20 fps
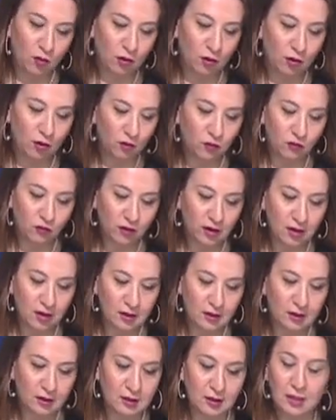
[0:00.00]

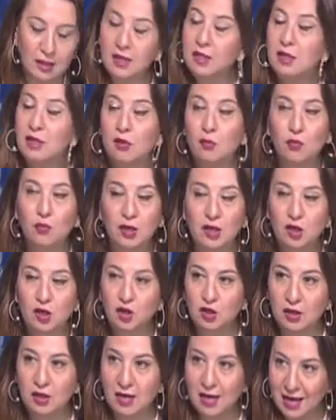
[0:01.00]
countries in the
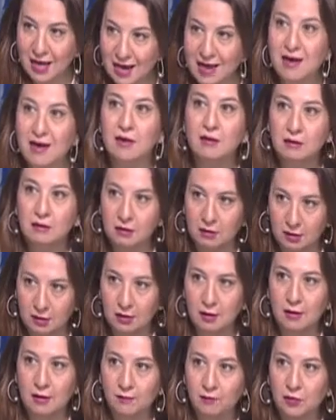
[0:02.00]
region and
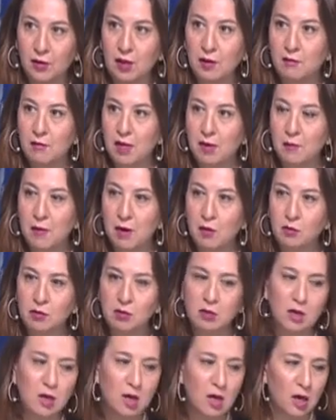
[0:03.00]
big
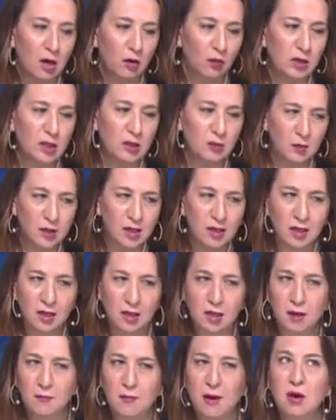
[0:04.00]
powers? Are we
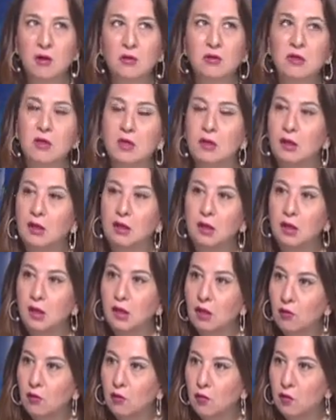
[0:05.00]
speaking about a
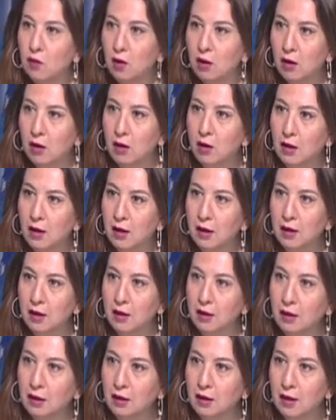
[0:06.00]
new
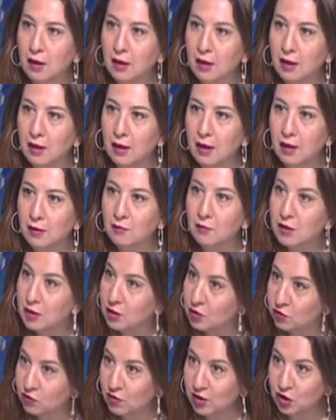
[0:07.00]

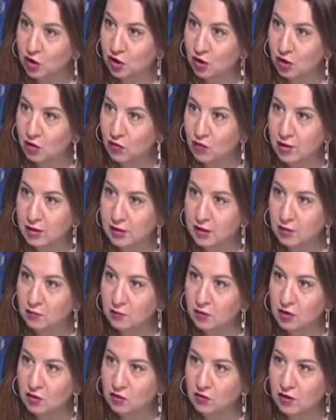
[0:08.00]
administration, U.S.
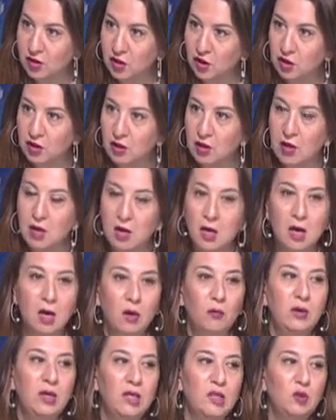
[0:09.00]
administration?
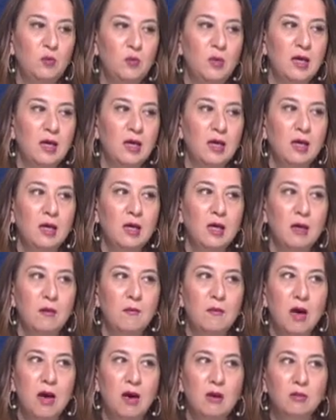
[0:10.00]
Are we speaking
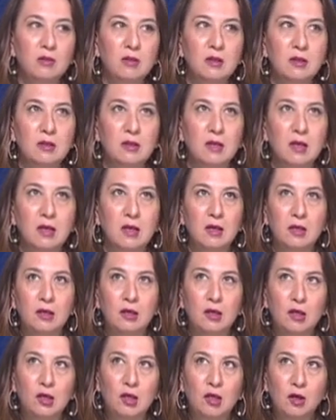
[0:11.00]
about a
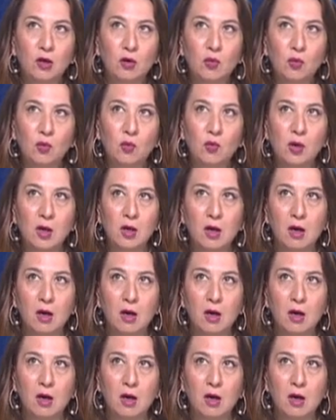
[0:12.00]
new